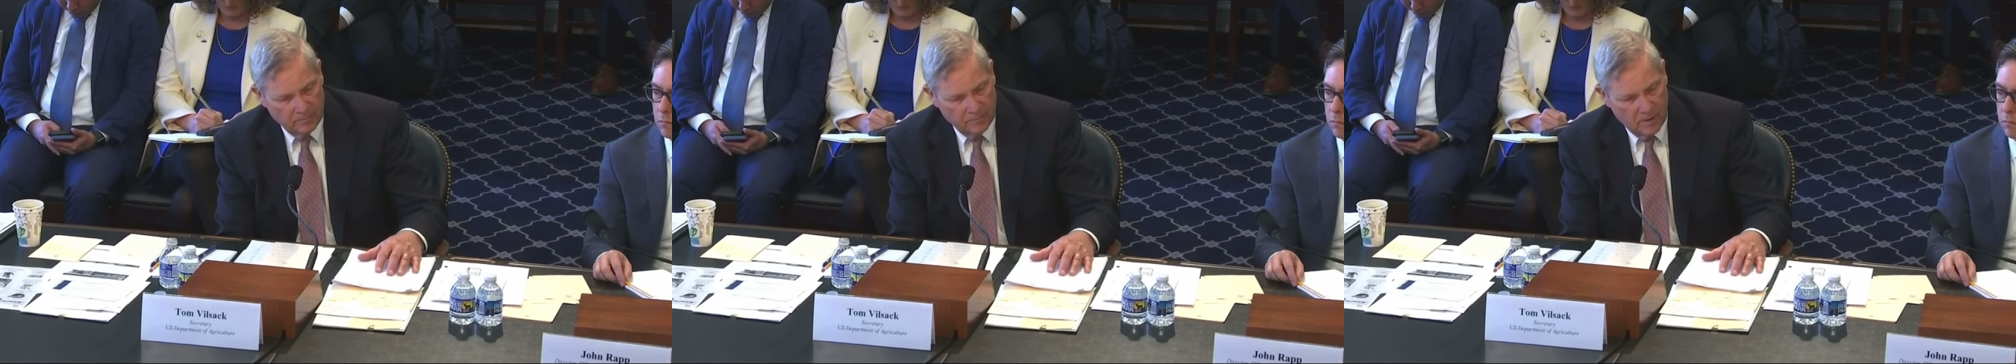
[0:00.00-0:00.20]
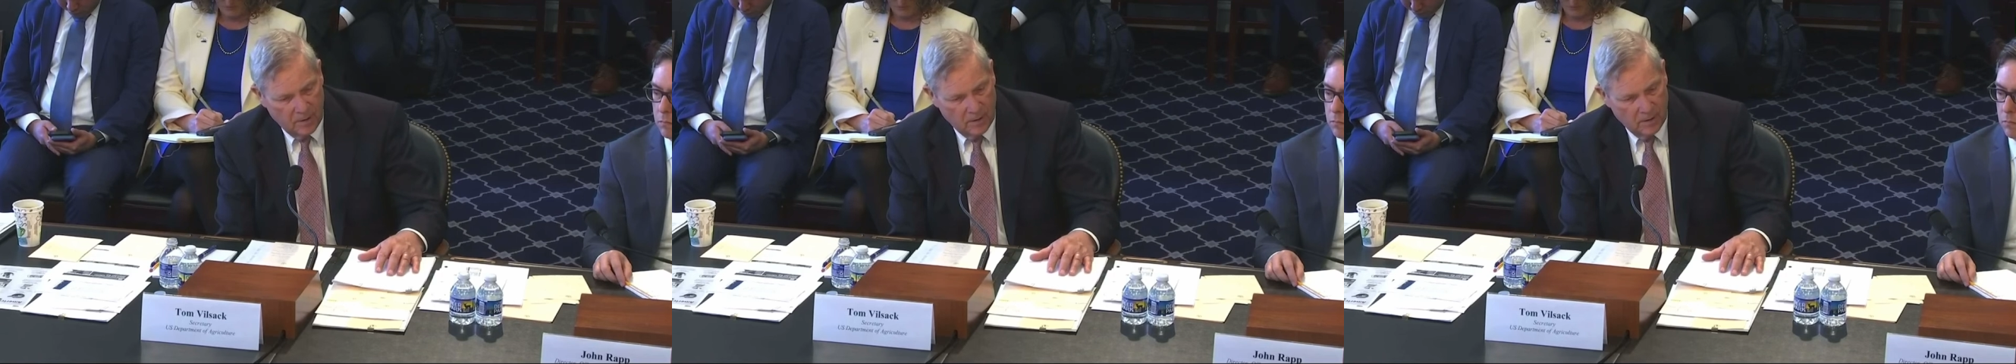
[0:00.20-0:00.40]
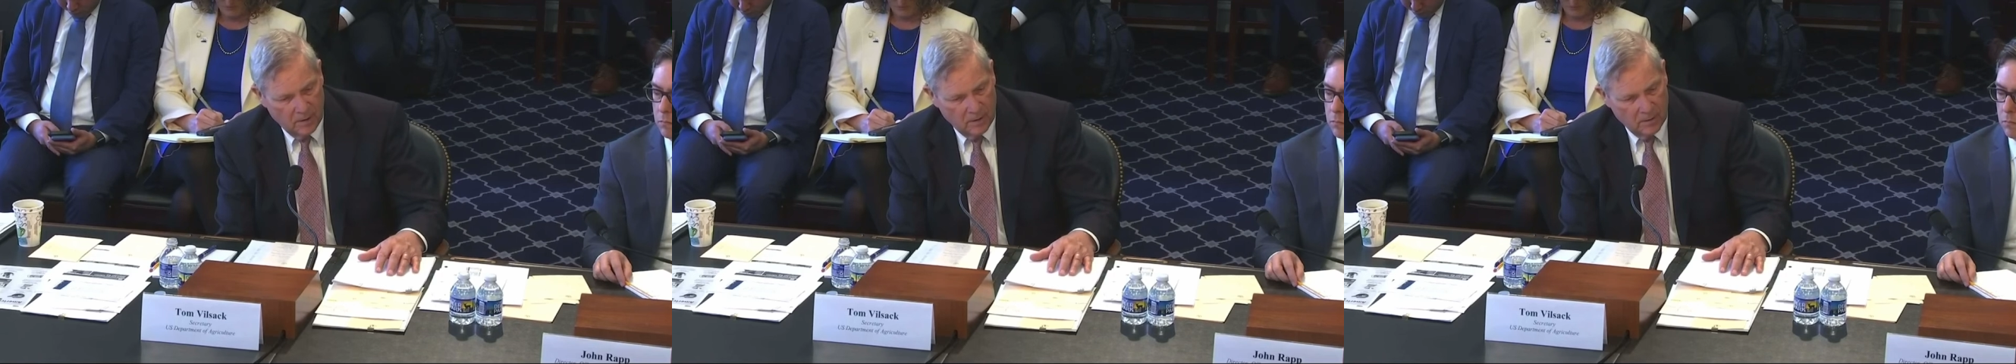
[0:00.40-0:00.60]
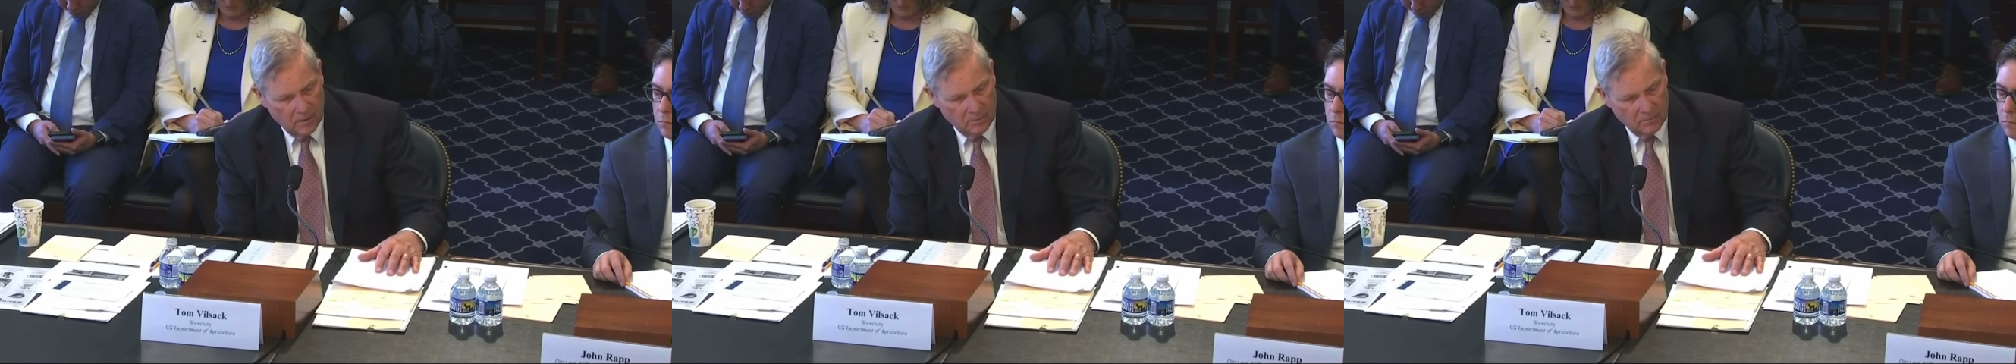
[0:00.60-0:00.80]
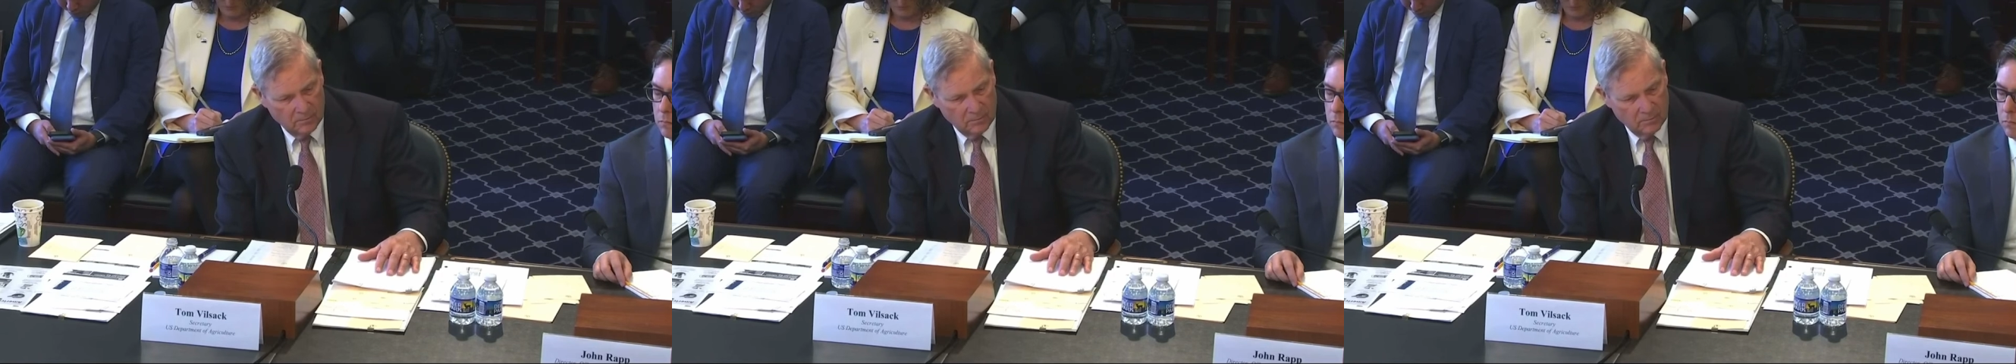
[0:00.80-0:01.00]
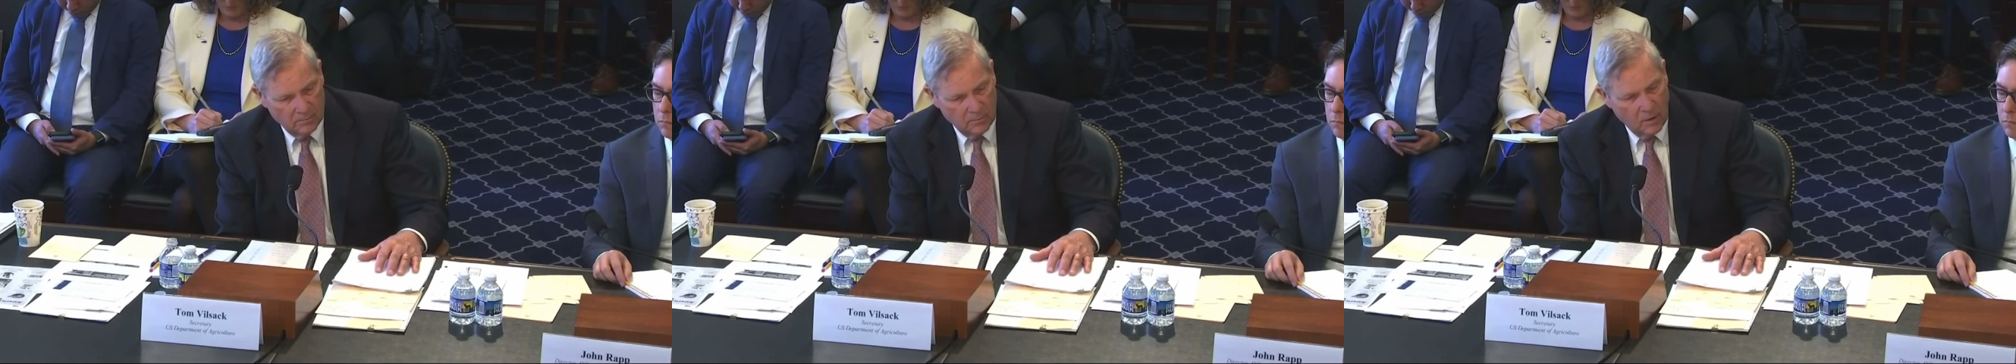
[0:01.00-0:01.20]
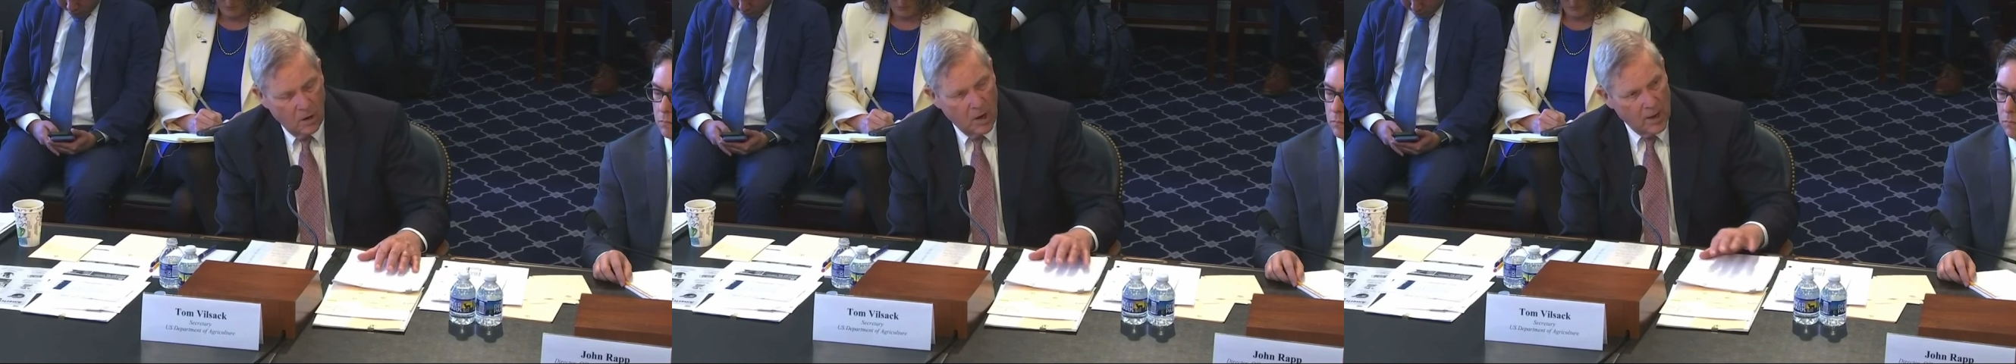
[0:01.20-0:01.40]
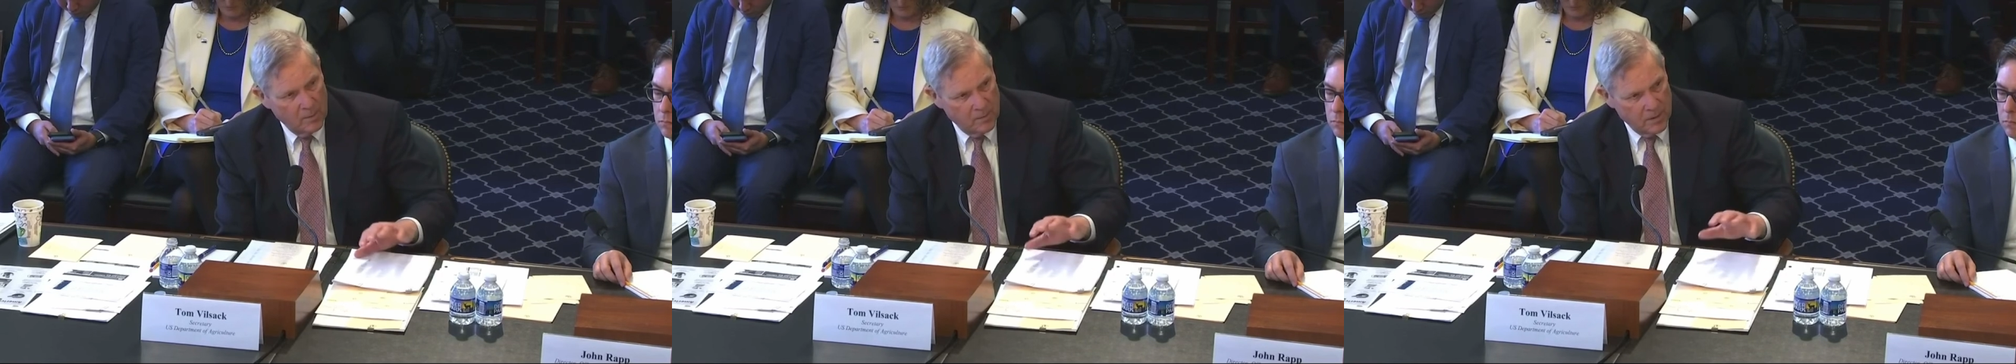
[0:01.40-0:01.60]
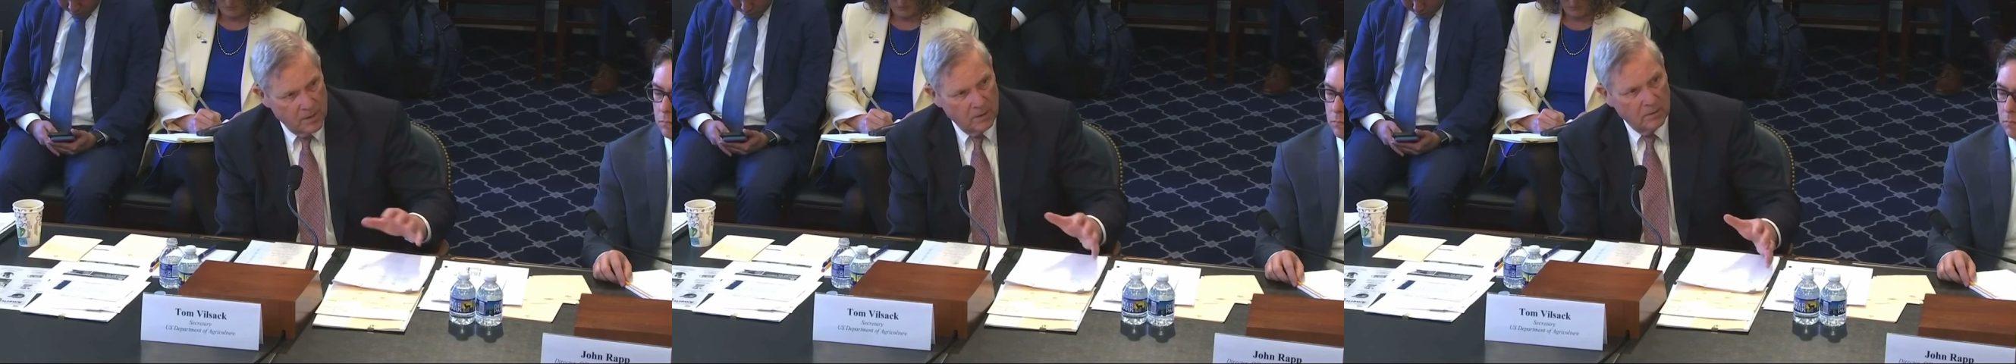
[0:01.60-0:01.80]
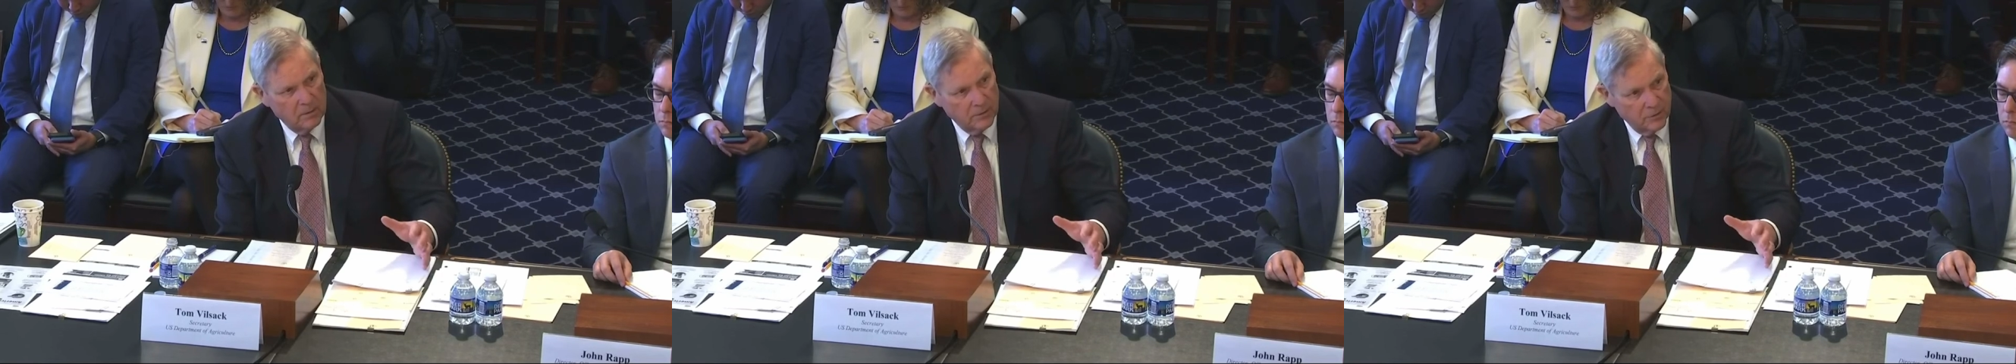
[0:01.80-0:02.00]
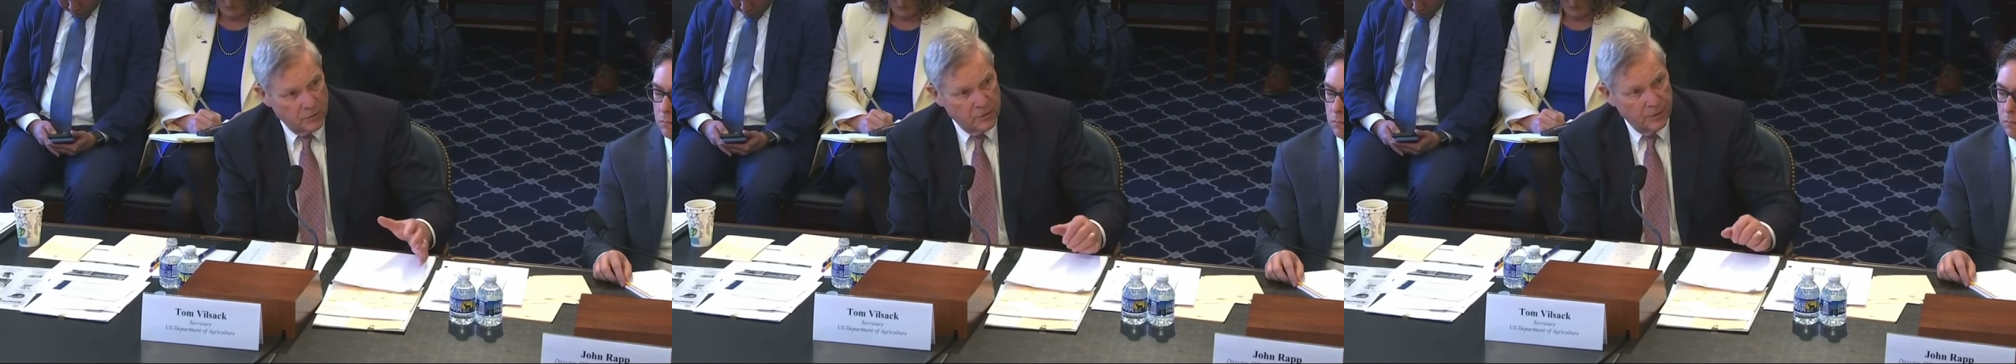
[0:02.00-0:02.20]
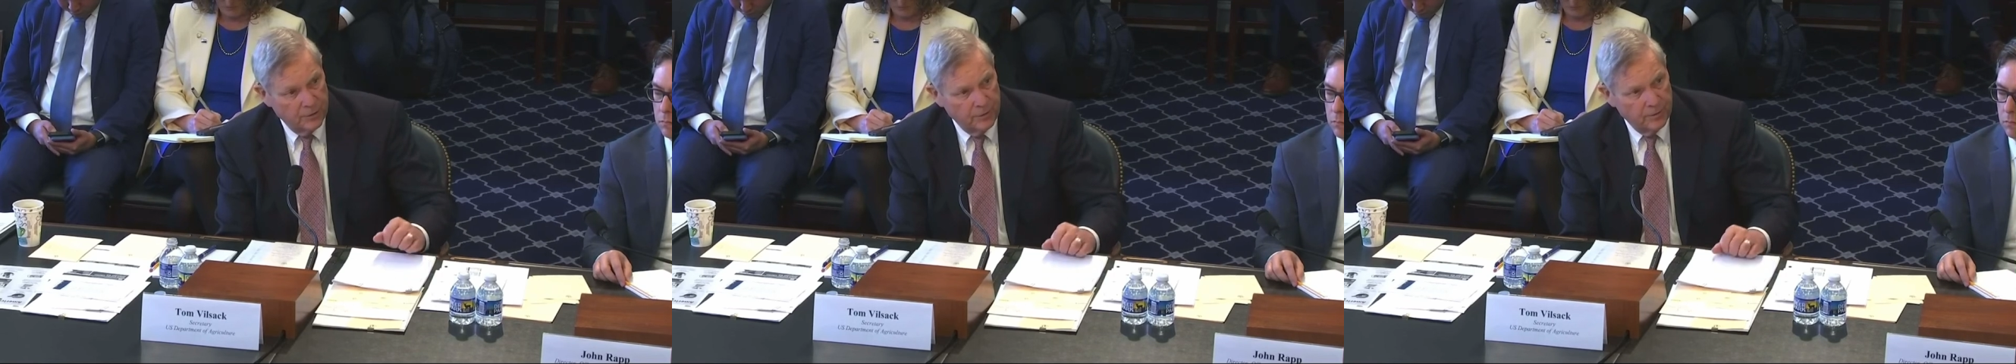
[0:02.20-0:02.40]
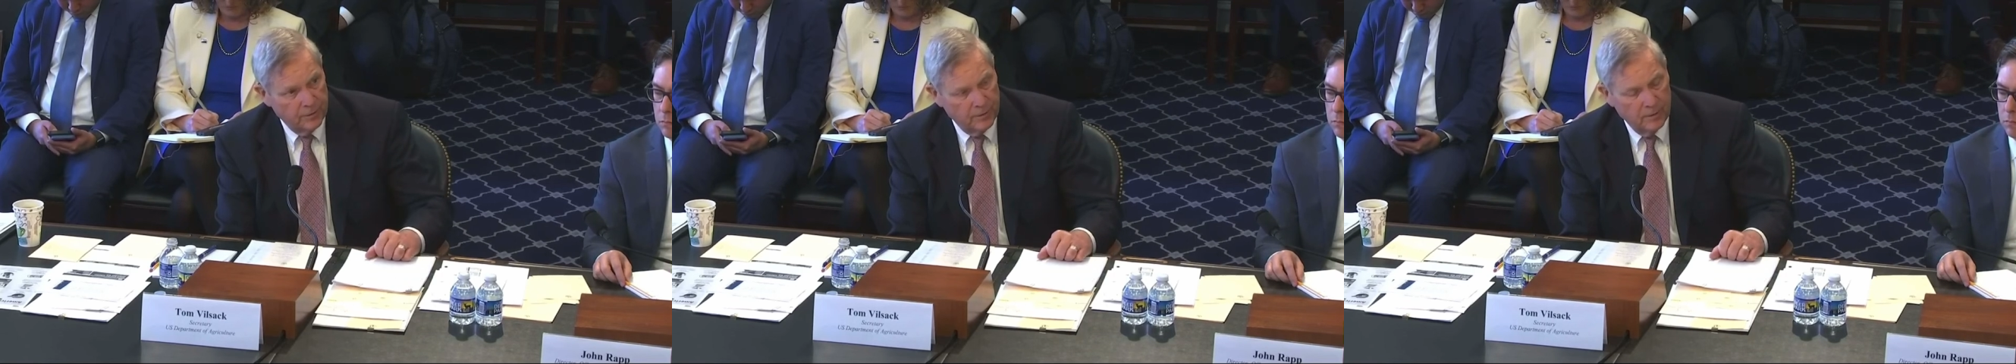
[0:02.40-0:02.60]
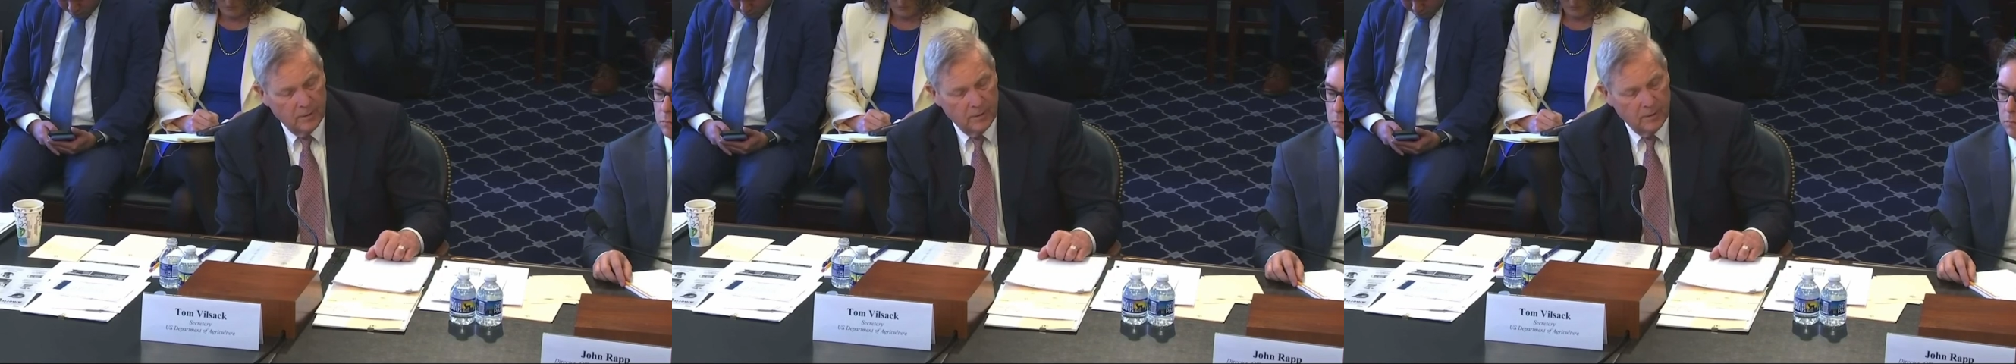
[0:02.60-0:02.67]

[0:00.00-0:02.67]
uh ought to be considered.